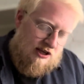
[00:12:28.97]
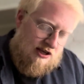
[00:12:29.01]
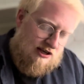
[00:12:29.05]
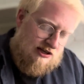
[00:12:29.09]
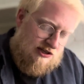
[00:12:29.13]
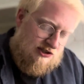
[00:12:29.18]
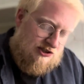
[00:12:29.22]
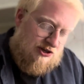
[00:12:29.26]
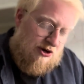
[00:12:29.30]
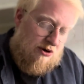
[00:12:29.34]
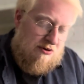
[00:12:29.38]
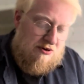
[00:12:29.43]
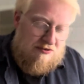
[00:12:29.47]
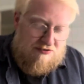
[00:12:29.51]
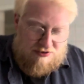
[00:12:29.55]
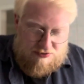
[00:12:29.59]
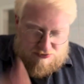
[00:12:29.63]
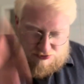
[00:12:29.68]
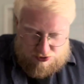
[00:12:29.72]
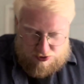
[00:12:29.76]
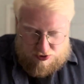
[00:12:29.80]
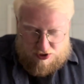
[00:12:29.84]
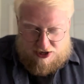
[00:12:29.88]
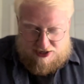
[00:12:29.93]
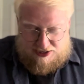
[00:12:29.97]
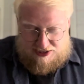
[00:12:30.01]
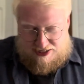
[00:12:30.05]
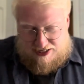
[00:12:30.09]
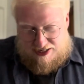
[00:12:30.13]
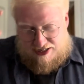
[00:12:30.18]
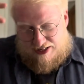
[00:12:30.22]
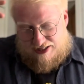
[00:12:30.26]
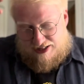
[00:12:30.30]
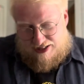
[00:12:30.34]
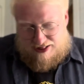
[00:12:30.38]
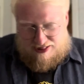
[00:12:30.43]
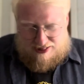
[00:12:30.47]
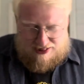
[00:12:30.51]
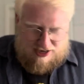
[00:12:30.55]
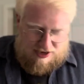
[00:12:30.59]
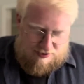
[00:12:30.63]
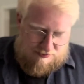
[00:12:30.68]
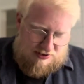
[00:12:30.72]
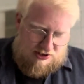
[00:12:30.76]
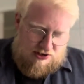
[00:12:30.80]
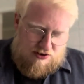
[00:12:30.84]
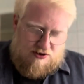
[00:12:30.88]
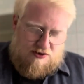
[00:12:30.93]
So if you've tried it,
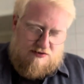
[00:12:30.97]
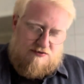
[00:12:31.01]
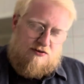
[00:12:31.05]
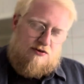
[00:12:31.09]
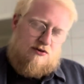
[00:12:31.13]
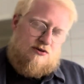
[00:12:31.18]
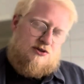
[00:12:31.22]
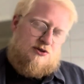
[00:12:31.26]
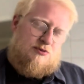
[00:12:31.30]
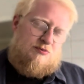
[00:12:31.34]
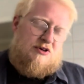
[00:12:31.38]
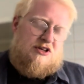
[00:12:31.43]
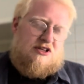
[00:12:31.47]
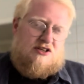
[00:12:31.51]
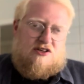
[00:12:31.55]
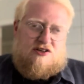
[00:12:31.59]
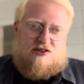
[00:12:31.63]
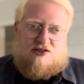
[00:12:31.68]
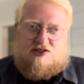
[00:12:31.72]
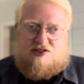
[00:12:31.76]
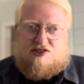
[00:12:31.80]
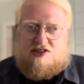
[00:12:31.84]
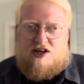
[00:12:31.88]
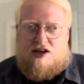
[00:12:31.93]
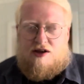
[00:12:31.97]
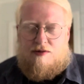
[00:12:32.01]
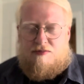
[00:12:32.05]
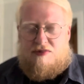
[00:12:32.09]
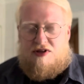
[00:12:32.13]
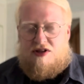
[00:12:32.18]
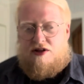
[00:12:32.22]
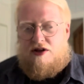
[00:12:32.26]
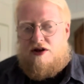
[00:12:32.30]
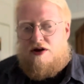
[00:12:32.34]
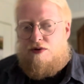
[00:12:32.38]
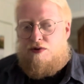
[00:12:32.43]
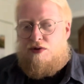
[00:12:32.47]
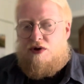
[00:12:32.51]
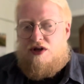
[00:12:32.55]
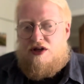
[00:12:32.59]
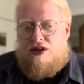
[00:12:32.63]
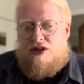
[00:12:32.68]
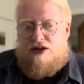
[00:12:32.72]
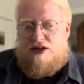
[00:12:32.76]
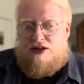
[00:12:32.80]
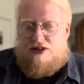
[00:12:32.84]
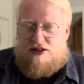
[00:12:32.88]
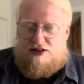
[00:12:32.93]
let me know your thoughts, opinions down below.
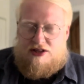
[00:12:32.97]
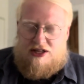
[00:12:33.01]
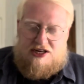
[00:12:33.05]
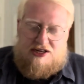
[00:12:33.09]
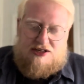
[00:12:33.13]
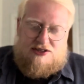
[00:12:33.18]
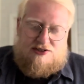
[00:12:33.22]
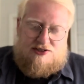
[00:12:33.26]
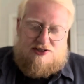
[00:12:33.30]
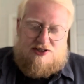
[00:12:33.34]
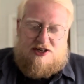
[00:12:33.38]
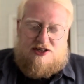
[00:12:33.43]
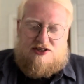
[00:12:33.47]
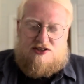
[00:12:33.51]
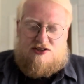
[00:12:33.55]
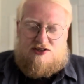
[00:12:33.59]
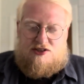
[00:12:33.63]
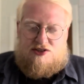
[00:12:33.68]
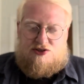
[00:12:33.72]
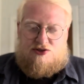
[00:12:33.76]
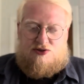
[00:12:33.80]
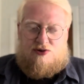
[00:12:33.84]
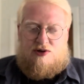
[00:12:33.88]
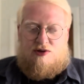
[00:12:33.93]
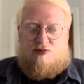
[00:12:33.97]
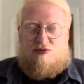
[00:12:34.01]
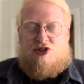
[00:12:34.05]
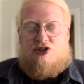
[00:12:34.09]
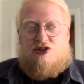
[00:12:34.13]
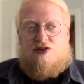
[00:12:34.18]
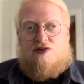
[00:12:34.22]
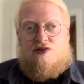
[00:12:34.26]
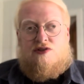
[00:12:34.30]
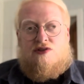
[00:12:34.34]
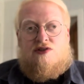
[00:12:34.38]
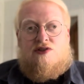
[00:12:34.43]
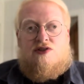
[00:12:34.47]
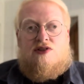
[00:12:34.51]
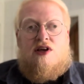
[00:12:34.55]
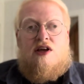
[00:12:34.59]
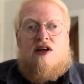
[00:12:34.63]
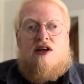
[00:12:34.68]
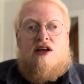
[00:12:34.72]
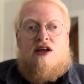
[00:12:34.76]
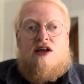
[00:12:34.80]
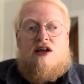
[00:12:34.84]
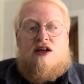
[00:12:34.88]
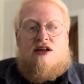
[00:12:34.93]
Links in the descriptions.
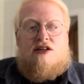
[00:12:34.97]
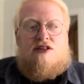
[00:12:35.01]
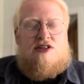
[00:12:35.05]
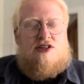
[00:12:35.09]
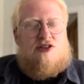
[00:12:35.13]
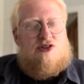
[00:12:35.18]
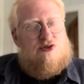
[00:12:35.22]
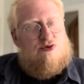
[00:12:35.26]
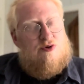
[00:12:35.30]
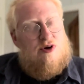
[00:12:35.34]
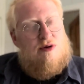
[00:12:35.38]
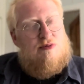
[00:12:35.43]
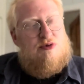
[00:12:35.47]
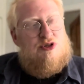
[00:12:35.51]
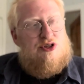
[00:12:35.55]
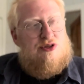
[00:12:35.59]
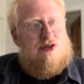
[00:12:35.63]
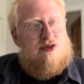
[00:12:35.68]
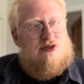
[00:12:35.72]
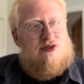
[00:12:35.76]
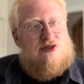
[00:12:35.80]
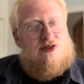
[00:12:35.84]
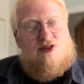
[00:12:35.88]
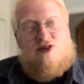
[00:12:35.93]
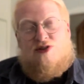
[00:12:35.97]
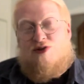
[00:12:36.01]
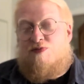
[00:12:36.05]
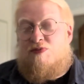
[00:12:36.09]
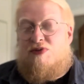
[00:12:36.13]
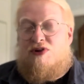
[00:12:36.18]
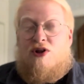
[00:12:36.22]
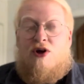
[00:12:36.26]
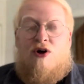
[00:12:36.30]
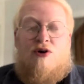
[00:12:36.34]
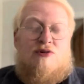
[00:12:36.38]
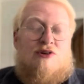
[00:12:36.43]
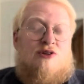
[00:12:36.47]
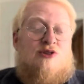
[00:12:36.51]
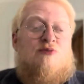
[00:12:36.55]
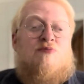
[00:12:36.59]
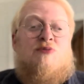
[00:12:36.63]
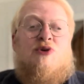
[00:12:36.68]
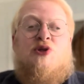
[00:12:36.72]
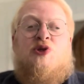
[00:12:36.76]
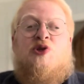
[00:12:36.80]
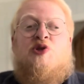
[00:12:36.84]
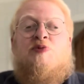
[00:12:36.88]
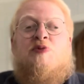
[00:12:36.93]
Descriptions, there's plurals,
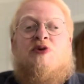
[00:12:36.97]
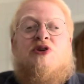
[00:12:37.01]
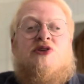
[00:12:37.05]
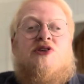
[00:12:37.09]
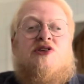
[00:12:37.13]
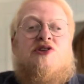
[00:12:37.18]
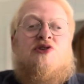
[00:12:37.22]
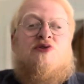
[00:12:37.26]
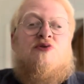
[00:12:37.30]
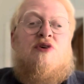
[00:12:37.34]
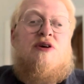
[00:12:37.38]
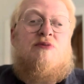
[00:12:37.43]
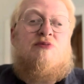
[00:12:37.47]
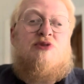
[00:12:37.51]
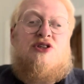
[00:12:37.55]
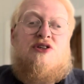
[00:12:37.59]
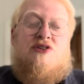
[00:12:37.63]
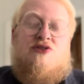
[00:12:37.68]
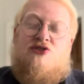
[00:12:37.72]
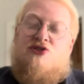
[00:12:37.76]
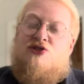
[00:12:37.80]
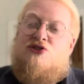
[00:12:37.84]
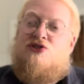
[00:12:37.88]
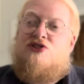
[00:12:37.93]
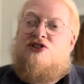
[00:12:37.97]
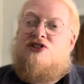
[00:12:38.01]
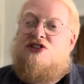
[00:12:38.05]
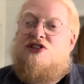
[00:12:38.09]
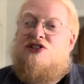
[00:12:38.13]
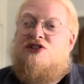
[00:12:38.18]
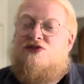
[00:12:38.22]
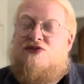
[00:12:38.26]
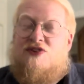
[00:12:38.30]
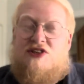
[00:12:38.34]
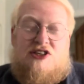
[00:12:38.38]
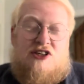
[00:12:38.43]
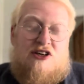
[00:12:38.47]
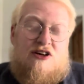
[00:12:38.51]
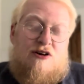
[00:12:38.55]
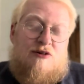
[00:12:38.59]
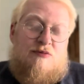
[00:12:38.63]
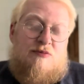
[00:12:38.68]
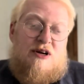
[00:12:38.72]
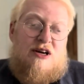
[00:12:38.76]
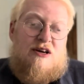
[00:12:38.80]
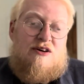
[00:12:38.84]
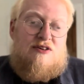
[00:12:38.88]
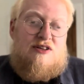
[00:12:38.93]
multiple descriptions under this video
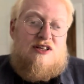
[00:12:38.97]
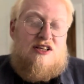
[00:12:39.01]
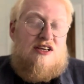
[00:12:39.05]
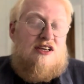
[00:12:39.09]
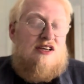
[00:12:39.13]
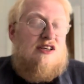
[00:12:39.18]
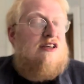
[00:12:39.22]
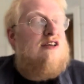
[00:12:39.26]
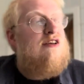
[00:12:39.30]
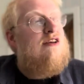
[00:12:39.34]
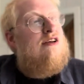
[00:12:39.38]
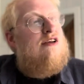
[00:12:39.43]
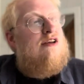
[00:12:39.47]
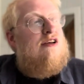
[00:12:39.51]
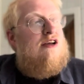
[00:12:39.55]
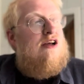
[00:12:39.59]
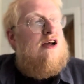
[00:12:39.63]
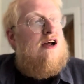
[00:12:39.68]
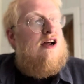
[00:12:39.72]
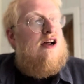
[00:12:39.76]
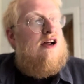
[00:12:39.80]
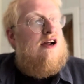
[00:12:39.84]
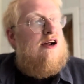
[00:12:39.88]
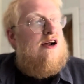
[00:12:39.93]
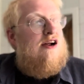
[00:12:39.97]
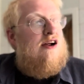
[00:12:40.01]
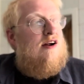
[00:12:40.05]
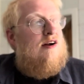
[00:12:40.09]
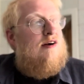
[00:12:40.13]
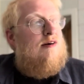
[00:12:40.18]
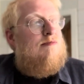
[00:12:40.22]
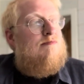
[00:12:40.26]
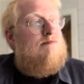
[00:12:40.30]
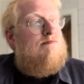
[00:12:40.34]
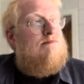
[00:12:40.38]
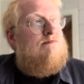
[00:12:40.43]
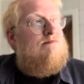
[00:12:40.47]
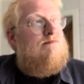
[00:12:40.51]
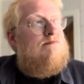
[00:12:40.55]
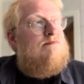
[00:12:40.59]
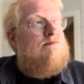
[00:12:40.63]
apparently. Um,